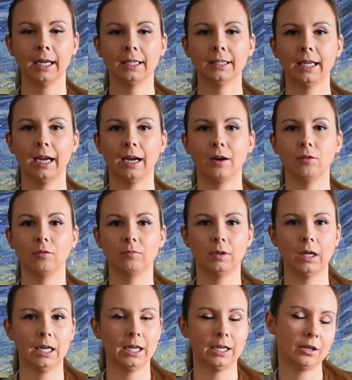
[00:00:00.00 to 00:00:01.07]
Now,
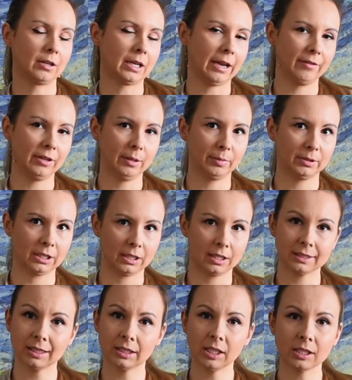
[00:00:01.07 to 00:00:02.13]
I don't have any
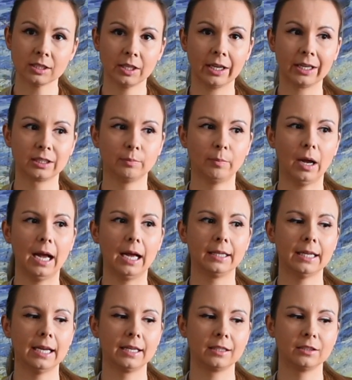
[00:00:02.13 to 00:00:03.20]
particular statistics,
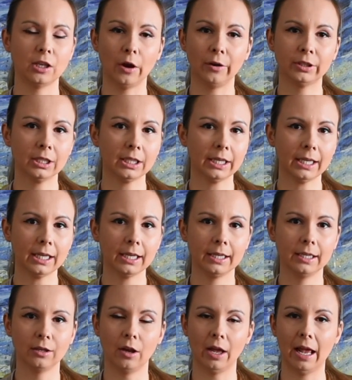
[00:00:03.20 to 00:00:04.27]
but anecdotally,
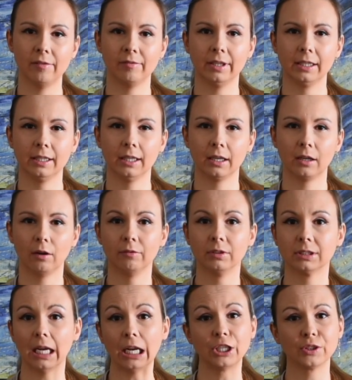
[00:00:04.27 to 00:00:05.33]
having the
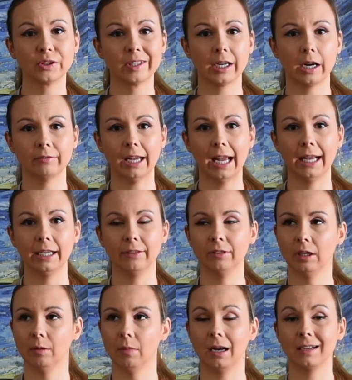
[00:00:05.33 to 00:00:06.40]
conversations that I've had
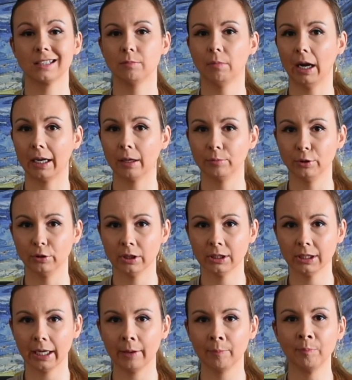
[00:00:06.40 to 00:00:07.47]
even amongst my
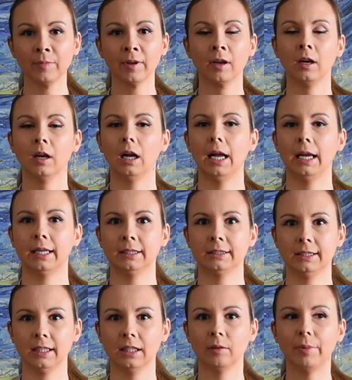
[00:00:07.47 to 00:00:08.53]
community, I can
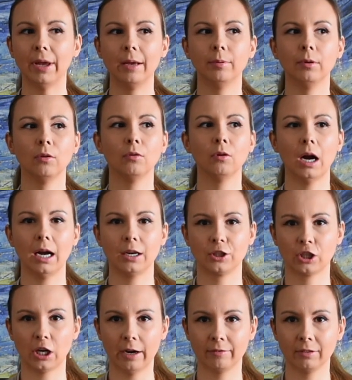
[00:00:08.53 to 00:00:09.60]
see that people are
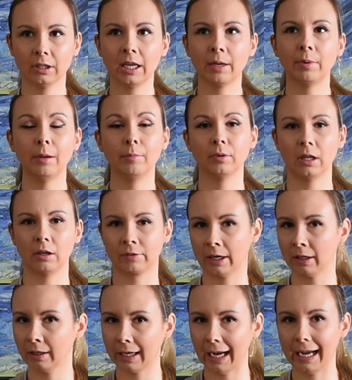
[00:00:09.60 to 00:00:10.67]
traveling, people are
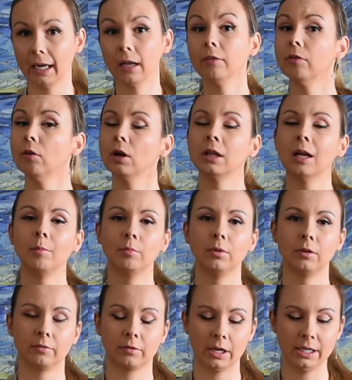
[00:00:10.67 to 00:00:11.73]
relocating for a
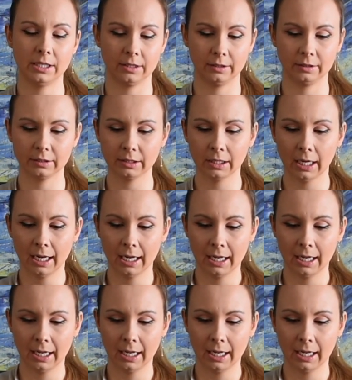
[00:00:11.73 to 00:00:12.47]
number of reasons.